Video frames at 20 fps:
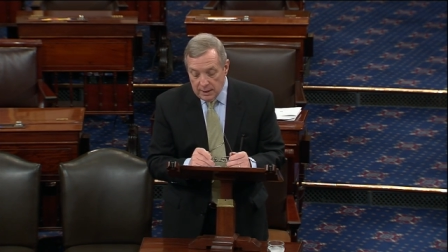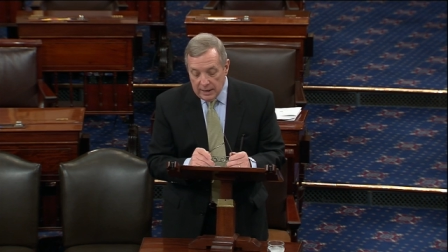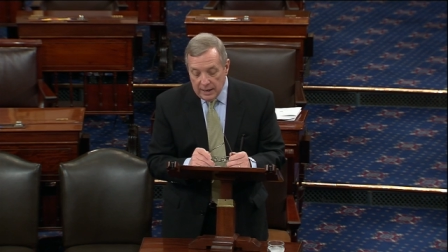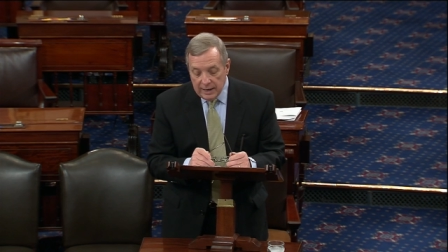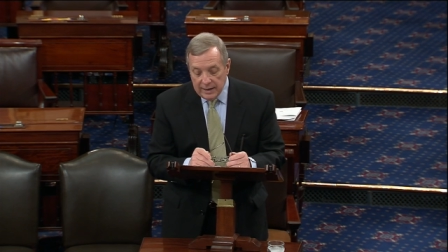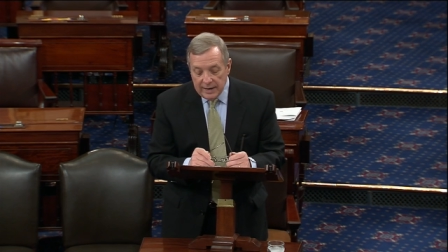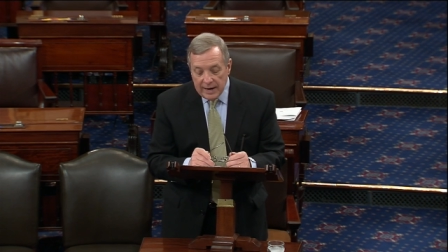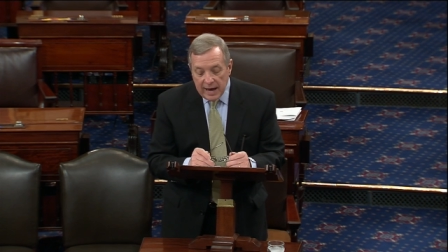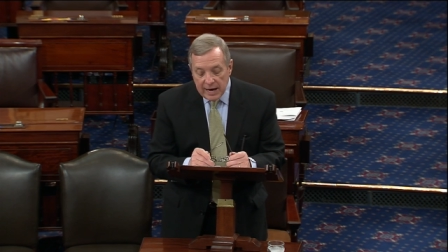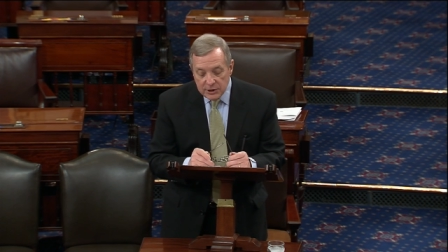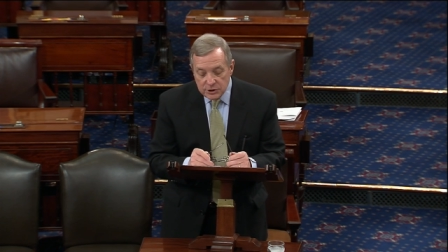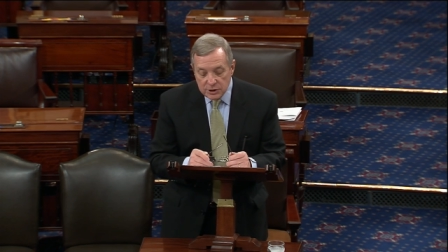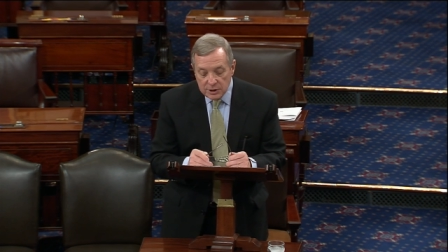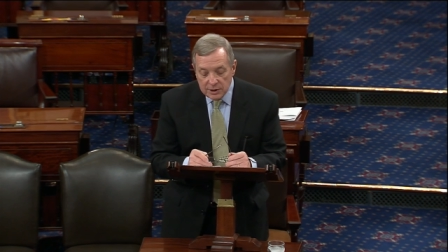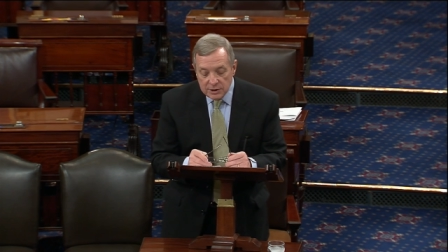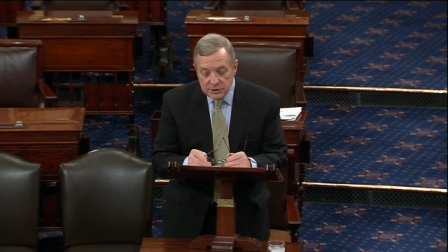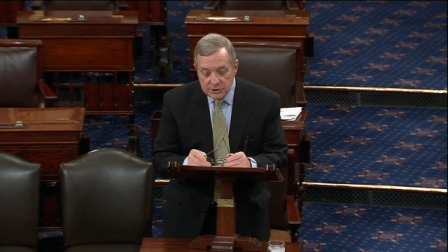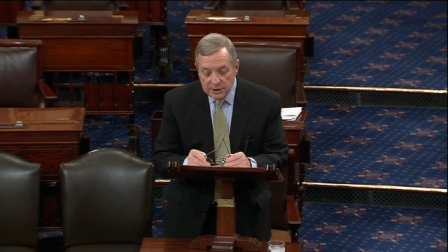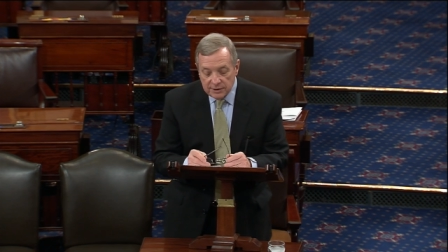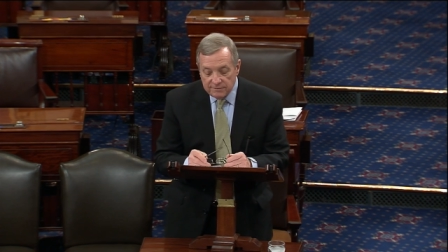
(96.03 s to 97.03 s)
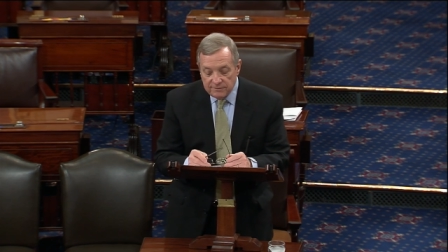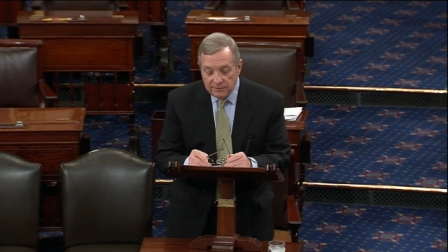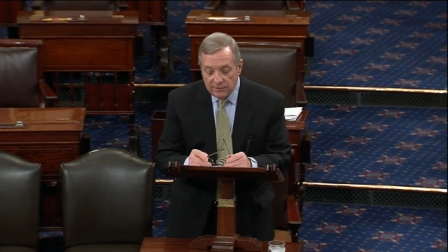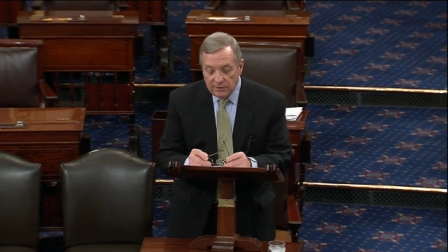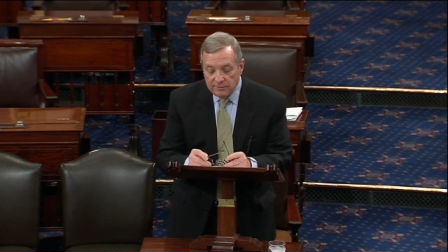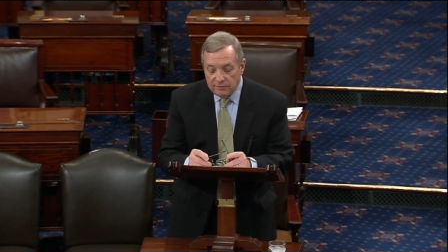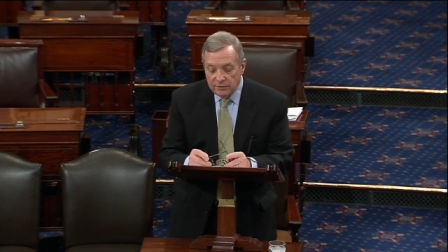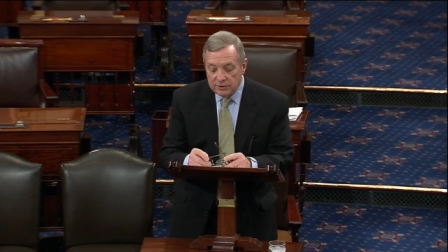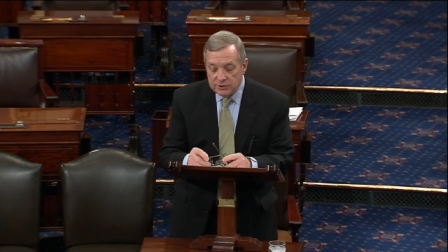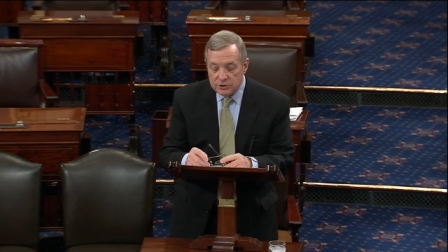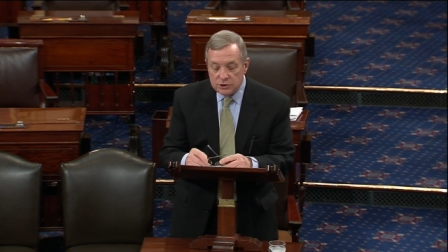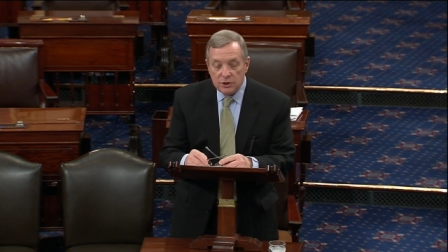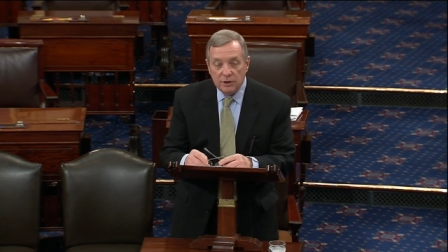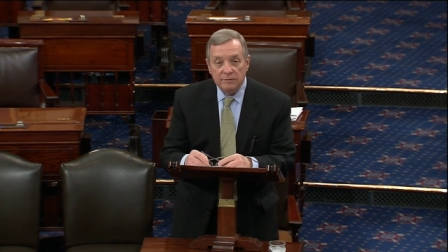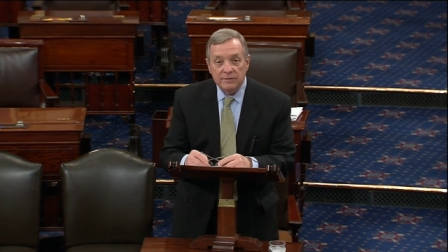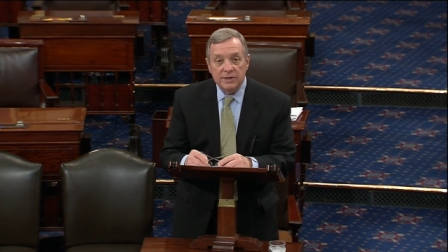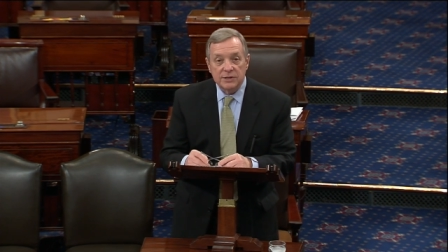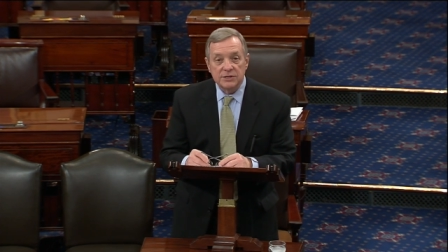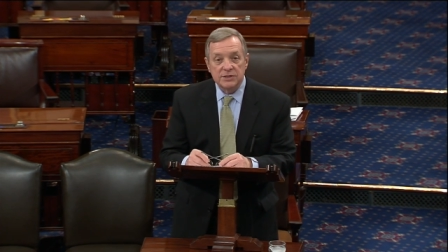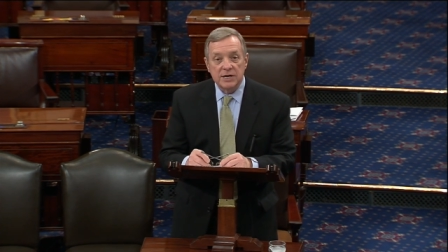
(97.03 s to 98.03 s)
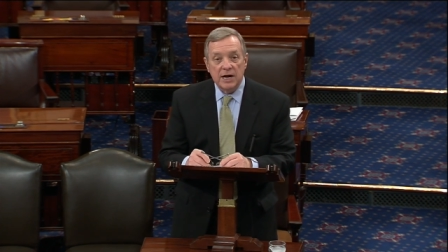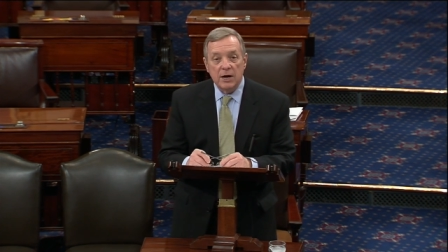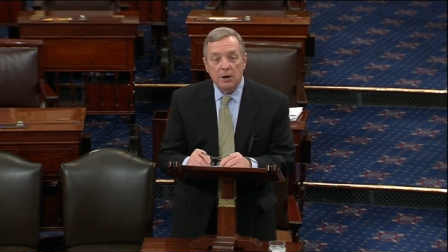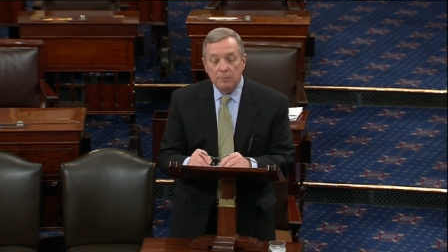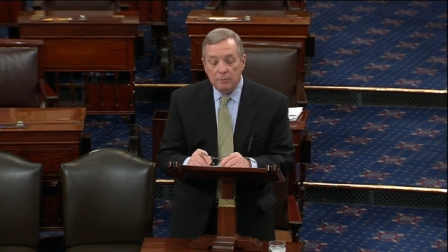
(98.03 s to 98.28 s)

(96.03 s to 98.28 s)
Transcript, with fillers: And nationalistic fervor and Soviet style